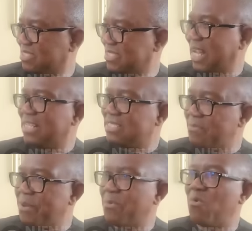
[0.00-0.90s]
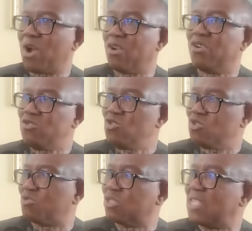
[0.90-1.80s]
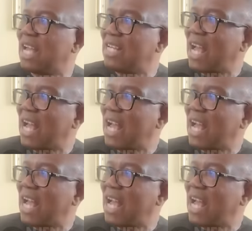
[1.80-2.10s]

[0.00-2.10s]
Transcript: That is the people we're going to use because they